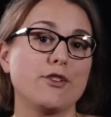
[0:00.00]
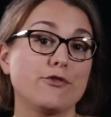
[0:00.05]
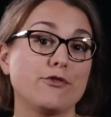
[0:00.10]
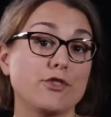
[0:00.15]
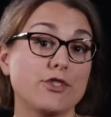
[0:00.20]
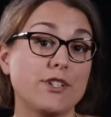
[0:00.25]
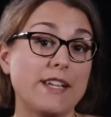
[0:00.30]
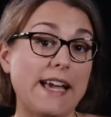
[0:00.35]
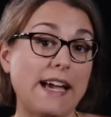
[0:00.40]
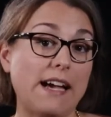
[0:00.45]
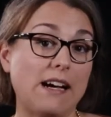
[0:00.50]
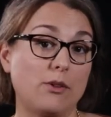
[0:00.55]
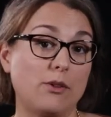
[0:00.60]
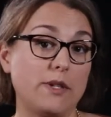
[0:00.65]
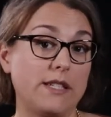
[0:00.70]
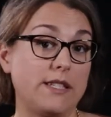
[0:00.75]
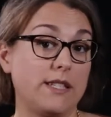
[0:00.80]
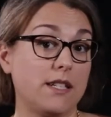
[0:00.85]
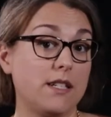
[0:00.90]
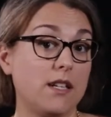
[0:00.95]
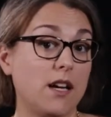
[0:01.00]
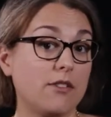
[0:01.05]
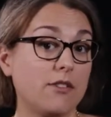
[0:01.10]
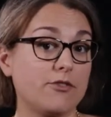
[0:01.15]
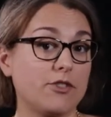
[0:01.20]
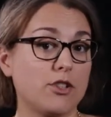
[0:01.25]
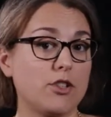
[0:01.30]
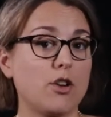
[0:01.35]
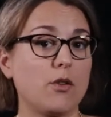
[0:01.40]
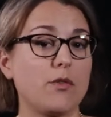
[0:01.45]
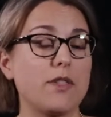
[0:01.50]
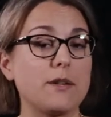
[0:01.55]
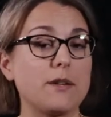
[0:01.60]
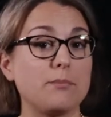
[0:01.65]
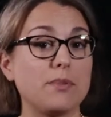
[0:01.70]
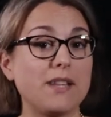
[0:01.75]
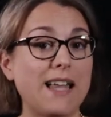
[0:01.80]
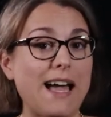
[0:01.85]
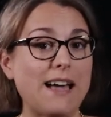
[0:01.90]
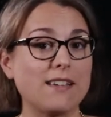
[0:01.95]
For now, it's enough to know
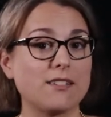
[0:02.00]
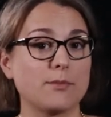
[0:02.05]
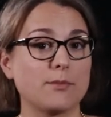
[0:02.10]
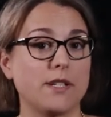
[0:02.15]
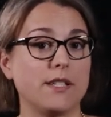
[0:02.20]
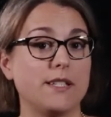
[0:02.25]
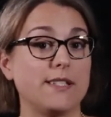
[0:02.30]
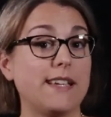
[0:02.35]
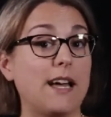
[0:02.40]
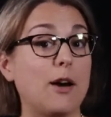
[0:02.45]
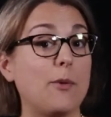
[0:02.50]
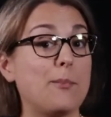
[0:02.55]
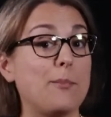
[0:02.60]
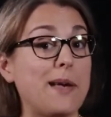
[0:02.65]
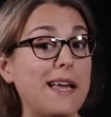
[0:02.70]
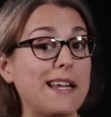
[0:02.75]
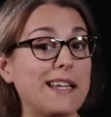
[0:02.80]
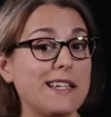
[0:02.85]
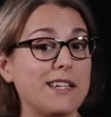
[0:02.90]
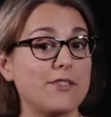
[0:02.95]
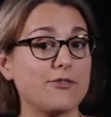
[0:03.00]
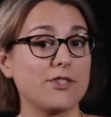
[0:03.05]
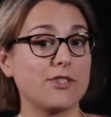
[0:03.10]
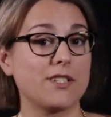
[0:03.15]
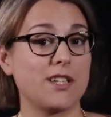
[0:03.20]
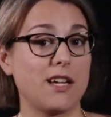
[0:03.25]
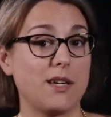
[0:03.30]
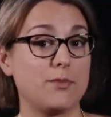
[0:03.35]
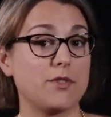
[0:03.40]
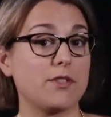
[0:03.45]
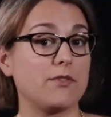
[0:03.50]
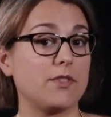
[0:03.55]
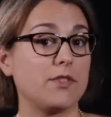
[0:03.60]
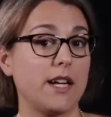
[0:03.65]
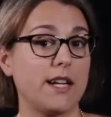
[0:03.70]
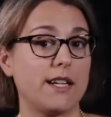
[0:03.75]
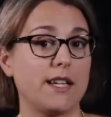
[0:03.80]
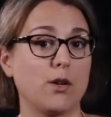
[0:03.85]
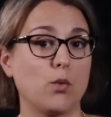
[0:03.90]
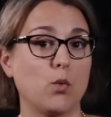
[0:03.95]
that plasma is how many different types of
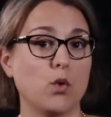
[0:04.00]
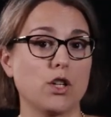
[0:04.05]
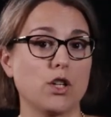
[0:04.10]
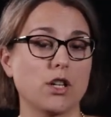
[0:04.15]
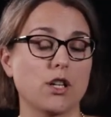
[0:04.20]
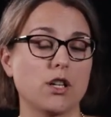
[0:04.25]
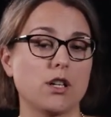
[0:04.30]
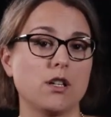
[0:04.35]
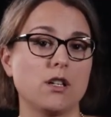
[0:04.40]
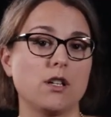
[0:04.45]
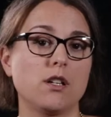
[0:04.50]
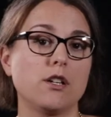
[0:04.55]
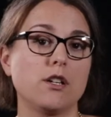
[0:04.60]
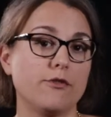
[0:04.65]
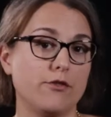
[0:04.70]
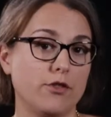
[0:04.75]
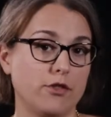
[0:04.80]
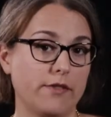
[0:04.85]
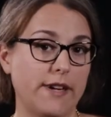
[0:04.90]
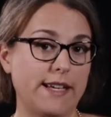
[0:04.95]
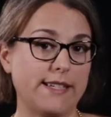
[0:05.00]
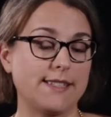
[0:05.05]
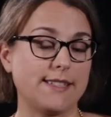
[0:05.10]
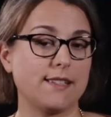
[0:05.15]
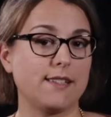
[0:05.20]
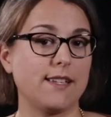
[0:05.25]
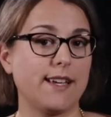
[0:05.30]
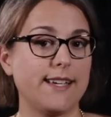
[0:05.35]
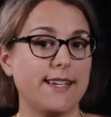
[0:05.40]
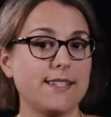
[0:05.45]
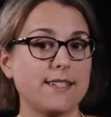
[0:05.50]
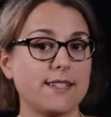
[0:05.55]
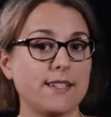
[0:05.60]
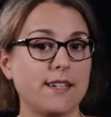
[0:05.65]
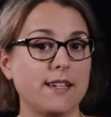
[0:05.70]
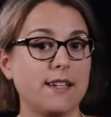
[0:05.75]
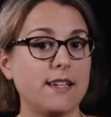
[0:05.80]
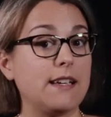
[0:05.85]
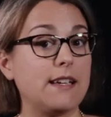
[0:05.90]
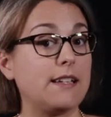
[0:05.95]
lighting work, fluorescent light,
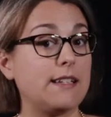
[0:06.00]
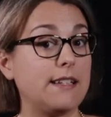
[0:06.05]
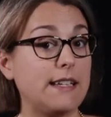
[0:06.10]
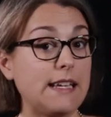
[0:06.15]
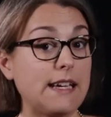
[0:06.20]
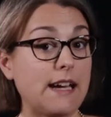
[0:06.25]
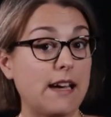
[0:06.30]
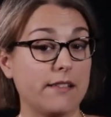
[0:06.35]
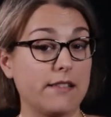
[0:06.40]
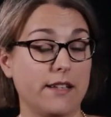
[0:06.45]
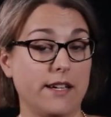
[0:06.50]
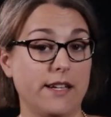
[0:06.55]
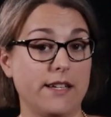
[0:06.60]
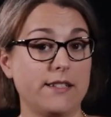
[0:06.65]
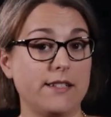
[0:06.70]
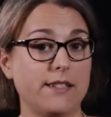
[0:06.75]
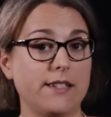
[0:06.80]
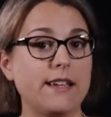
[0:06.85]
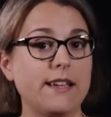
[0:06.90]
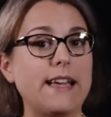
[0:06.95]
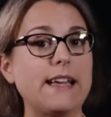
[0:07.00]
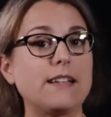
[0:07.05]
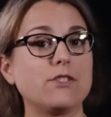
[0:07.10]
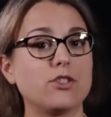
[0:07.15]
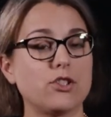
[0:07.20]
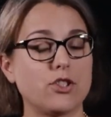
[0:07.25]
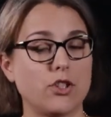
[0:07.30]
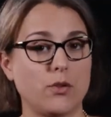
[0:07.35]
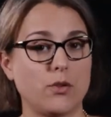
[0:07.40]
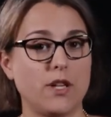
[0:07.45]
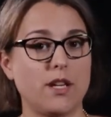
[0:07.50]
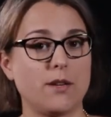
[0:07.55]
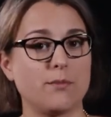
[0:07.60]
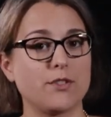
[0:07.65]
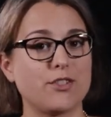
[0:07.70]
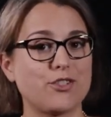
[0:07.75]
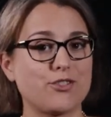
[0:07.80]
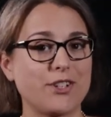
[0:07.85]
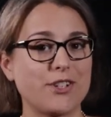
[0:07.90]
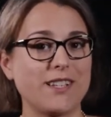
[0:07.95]
neon light, and sodium
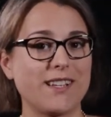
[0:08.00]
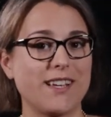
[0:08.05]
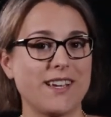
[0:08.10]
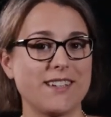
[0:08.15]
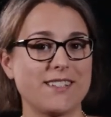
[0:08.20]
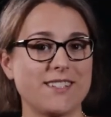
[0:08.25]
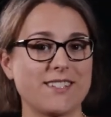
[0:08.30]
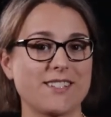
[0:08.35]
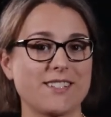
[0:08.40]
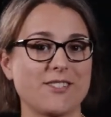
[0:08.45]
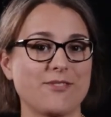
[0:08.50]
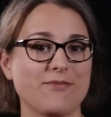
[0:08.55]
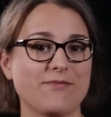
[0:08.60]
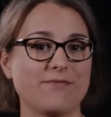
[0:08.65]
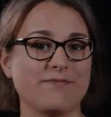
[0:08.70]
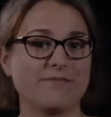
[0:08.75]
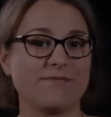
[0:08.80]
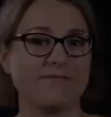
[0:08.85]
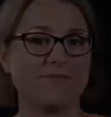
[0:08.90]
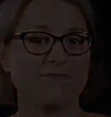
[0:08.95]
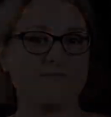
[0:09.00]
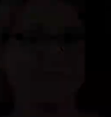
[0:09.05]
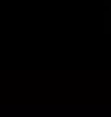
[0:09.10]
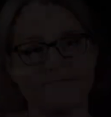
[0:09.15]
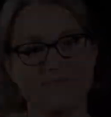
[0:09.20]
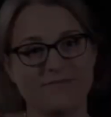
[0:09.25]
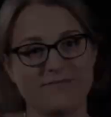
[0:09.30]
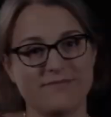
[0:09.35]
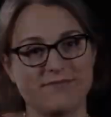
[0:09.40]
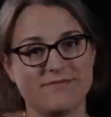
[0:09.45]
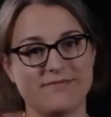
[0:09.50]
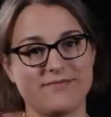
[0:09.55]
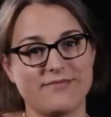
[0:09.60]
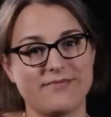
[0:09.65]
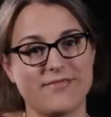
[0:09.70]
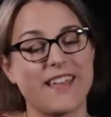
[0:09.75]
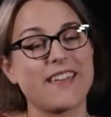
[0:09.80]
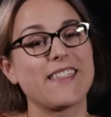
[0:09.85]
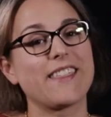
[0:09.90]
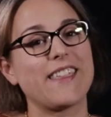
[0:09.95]
streetlights.
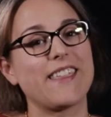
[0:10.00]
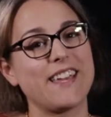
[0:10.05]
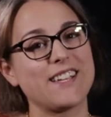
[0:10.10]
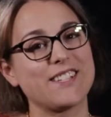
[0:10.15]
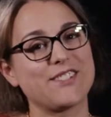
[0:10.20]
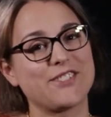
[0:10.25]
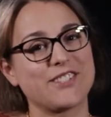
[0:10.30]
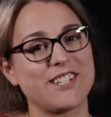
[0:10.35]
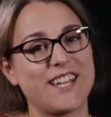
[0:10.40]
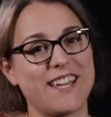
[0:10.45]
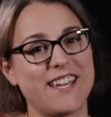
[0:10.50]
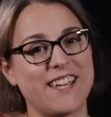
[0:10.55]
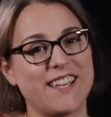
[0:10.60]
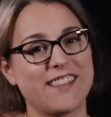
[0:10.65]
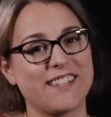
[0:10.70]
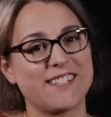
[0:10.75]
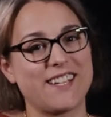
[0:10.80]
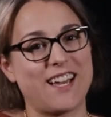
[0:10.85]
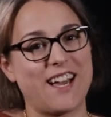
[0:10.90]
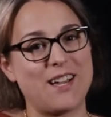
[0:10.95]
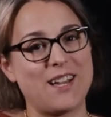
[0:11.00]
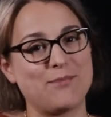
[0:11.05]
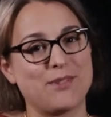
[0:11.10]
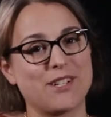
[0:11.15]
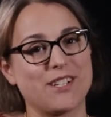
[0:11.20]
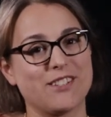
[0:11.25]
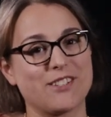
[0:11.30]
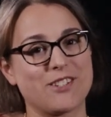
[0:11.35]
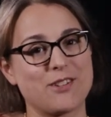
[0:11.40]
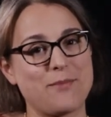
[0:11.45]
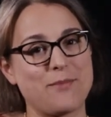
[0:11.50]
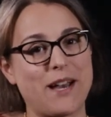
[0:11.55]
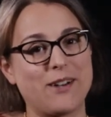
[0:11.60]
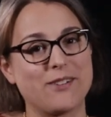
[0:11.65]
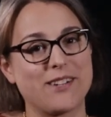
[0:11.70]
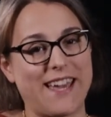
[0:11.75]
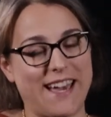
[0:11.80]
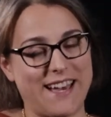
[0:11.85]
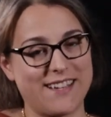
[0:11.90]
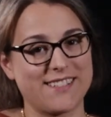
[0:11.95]
Thanks for taking the time to learn
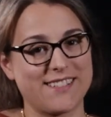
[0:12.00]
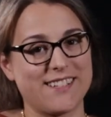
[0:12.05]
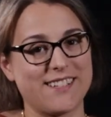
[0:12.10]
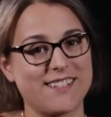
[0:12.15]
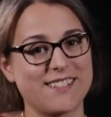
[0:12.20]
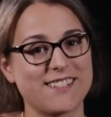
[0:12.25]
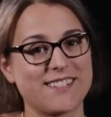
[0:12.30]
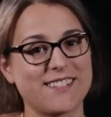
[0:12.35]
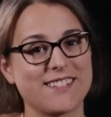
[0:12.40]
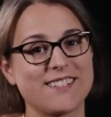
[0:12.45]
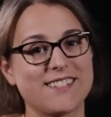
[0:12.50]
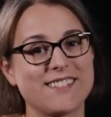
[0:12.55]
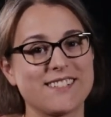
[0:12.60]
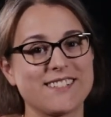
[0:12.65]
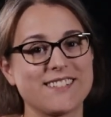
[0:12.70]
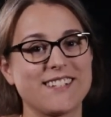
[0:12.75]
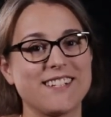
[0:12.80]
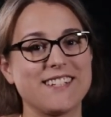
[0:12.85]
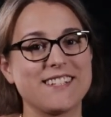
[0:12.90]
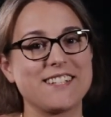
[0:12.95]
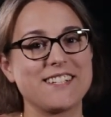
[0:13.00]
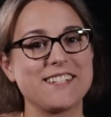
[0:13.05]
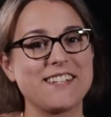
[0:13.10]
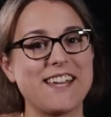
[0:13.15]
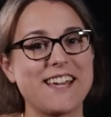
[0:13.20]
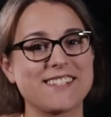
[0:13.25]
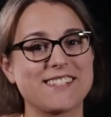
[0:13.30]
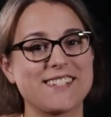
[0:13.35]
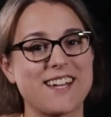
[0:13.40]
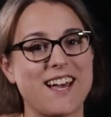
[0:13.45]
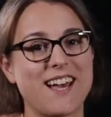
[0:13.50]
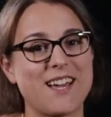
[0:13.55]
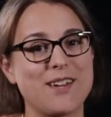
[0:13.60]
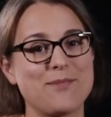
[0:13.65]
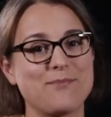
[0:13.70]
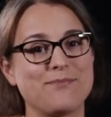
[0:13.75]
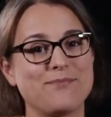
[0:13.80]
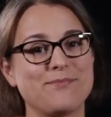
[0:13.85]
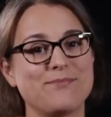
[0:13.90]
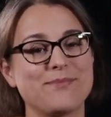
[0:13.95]
about gases. Until next
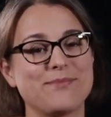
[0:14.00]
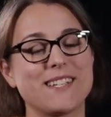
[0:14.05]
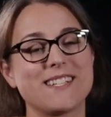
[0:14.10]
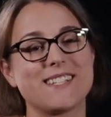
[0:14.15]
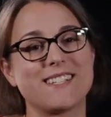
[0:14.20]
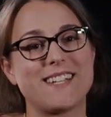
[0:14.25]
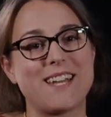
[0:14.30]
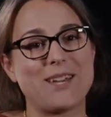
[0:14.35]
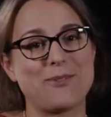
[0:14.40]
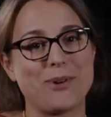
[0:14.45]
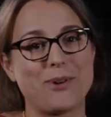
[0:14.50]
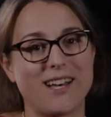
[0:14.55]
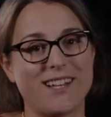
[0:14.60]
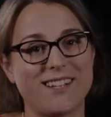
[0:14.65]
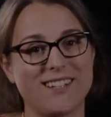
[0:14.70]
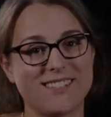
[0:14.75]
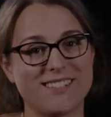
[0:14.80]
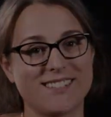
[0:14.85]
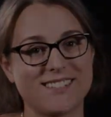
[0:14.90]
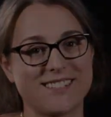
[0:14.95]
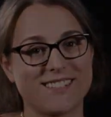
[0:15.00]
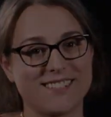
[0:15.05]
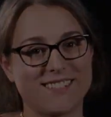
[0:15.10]
time, stay well.